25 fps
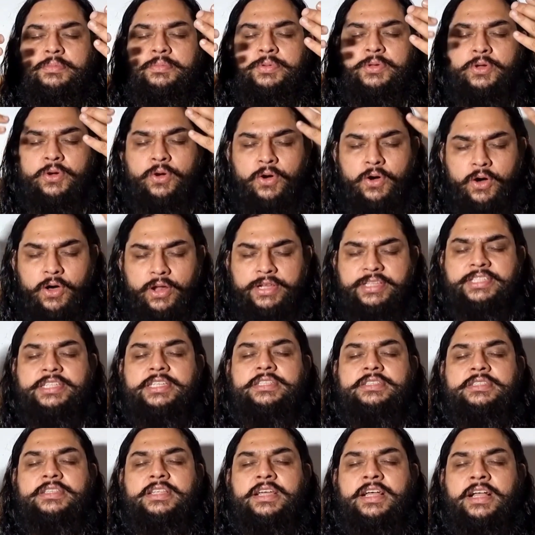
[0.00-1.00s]
pure
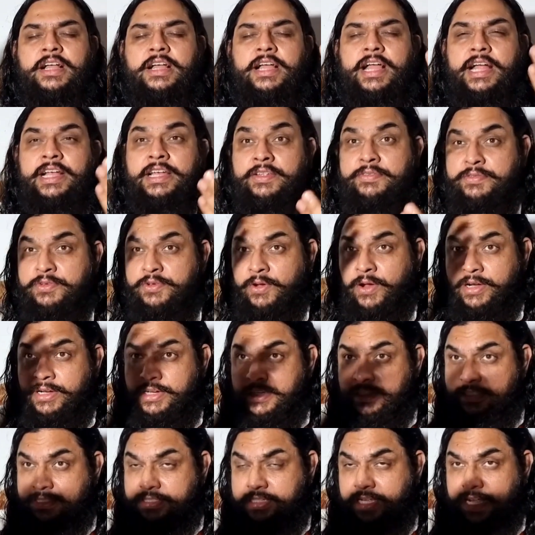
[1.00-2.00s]
Chitta and if you
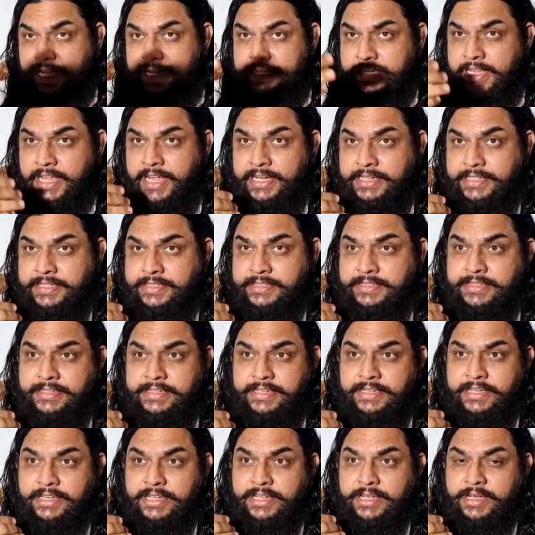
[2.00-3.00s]
understand that
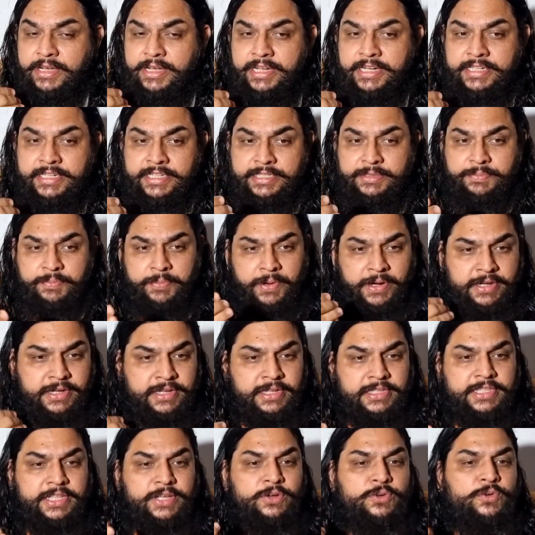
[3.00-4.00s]
it is
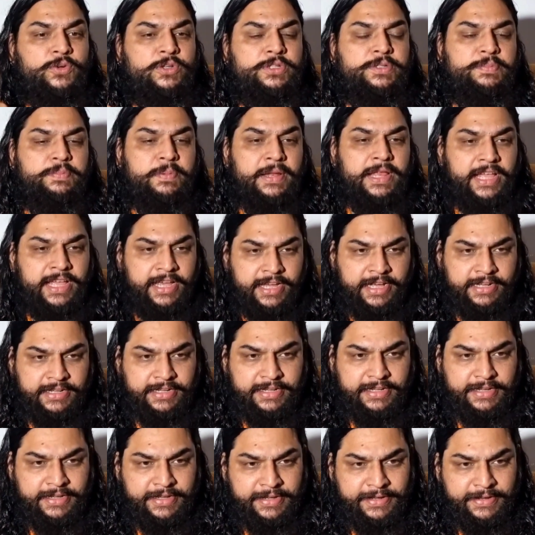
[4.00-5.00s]
Prakriti who is
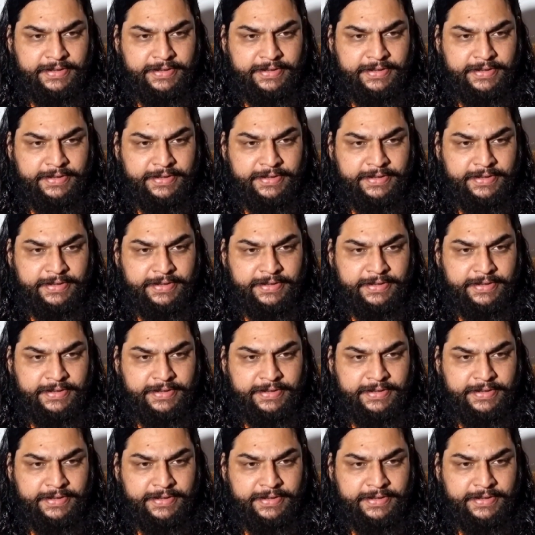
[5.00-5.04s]
playing